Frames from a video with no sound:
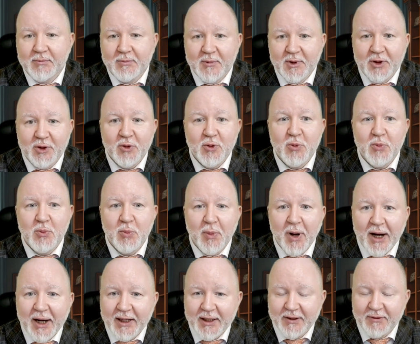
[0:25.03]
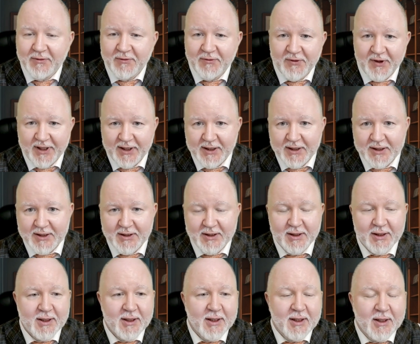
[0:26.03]
you might face
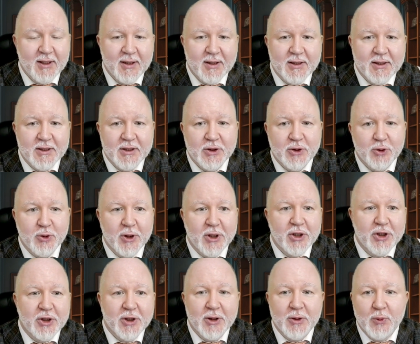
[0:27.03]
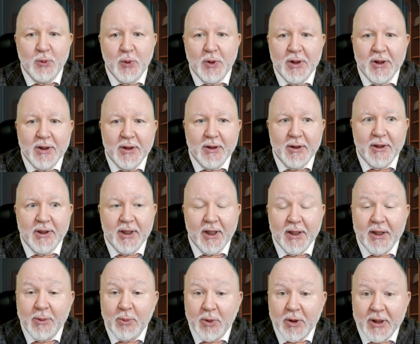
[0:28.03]
the situation when the
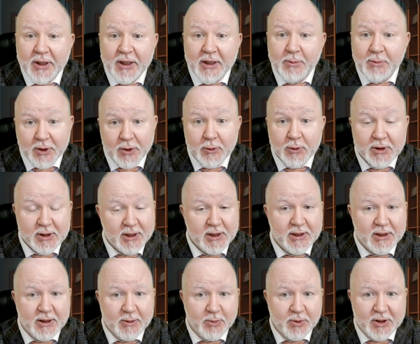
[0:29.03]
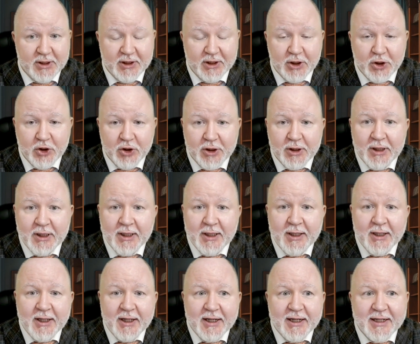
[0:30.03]
other party abuses the procedure
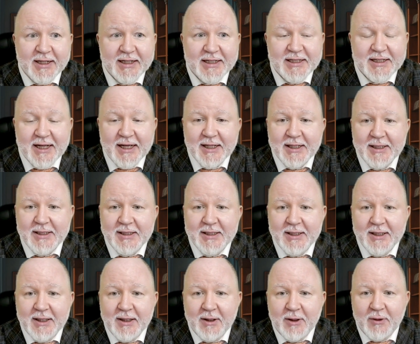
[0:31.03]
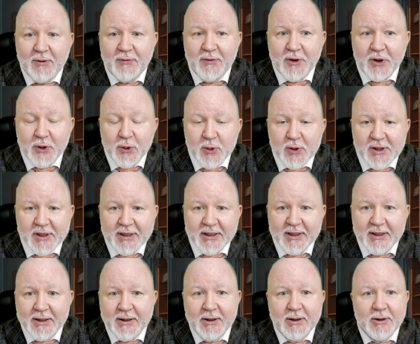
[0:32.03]
in a sense of using
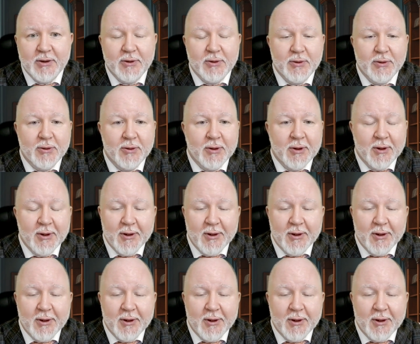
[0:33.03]
it to